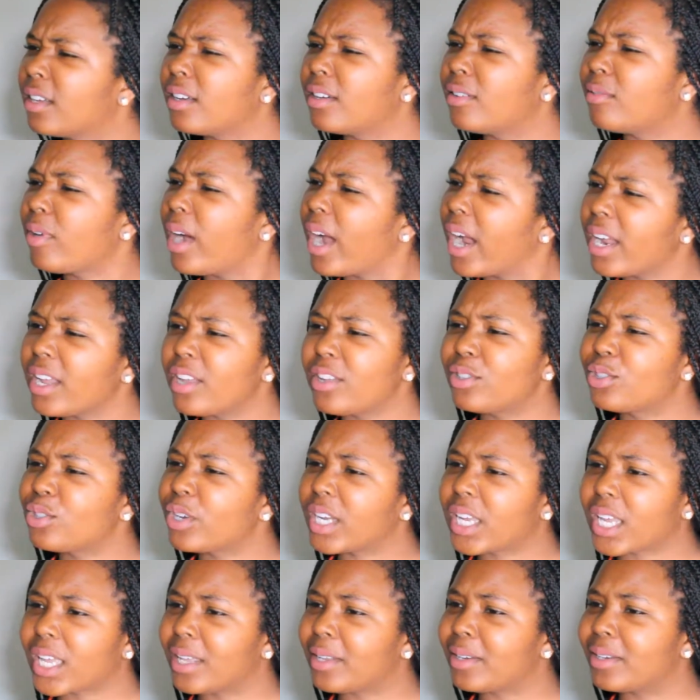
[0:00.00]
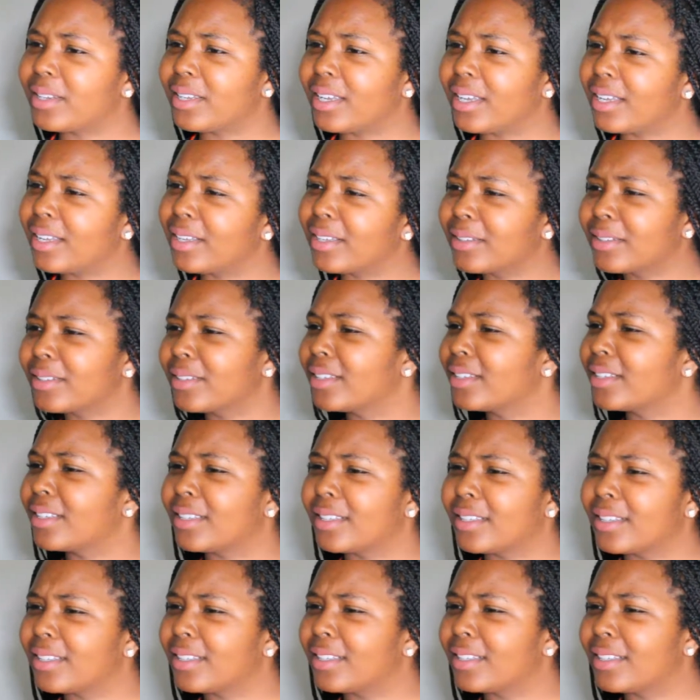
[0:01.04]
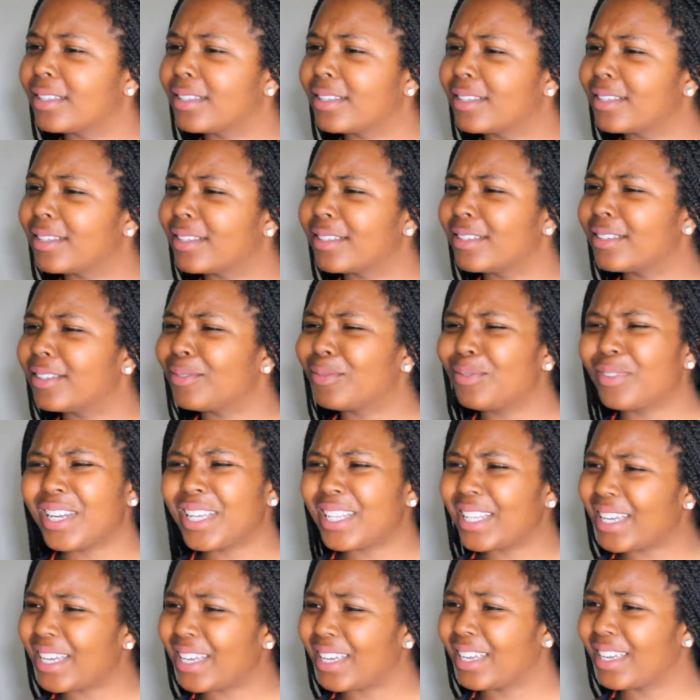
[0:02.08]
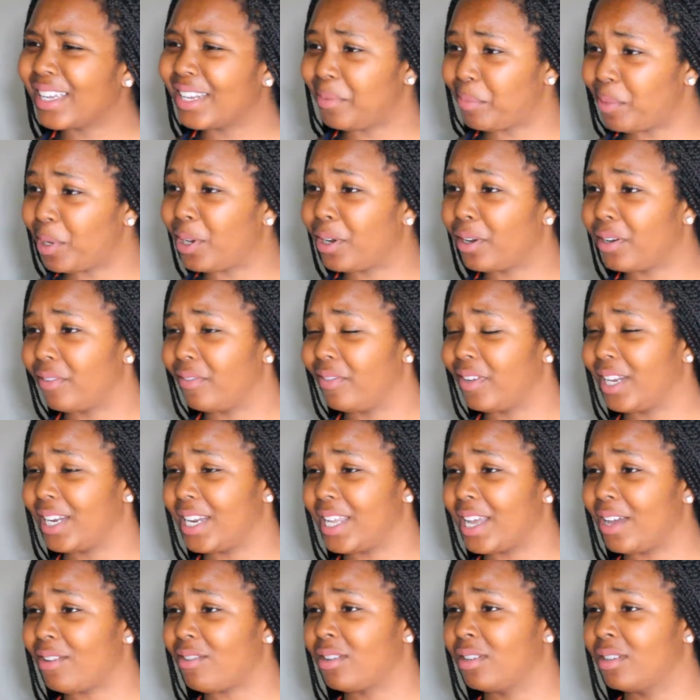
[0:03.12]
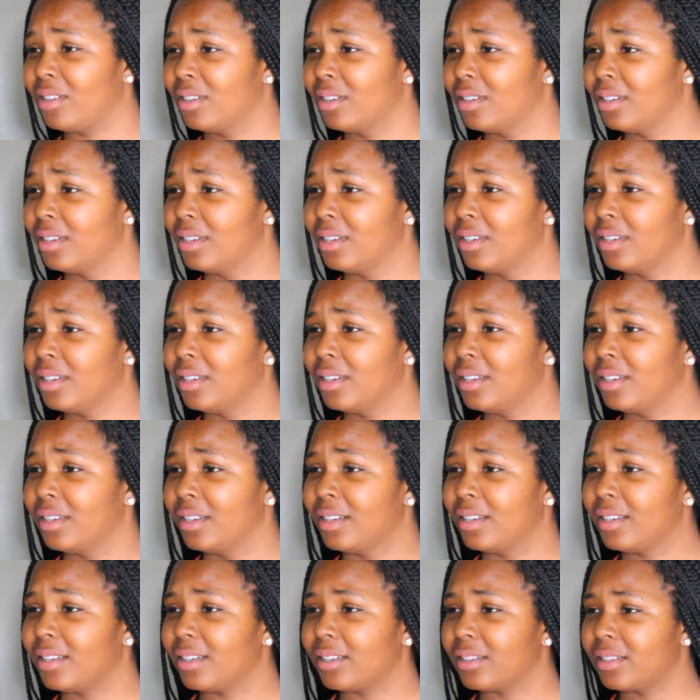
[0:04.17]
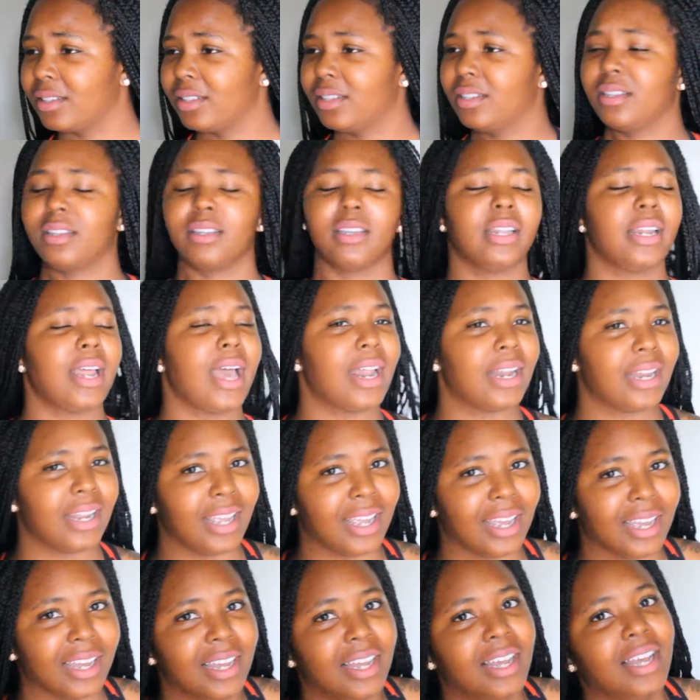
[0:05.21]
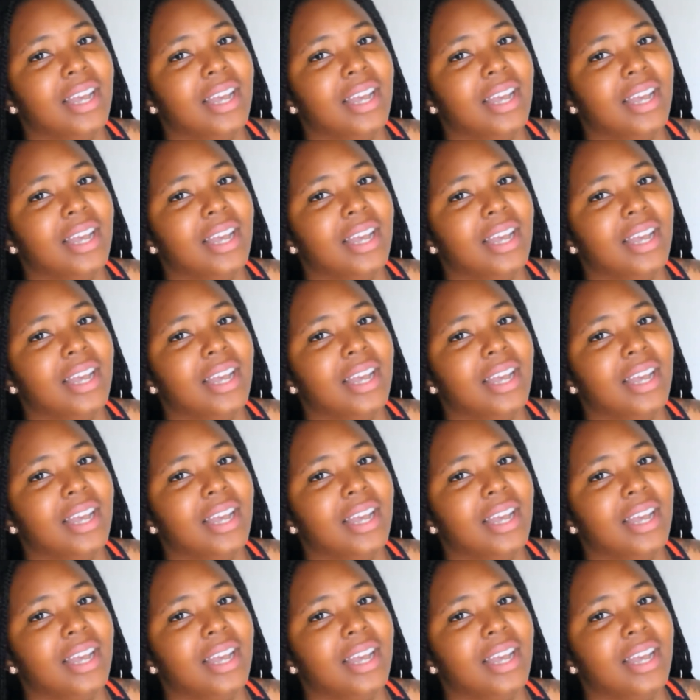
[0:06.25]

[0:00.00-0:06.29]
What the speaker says: why are you drinking? Really? In the middle of the video? Get out of here.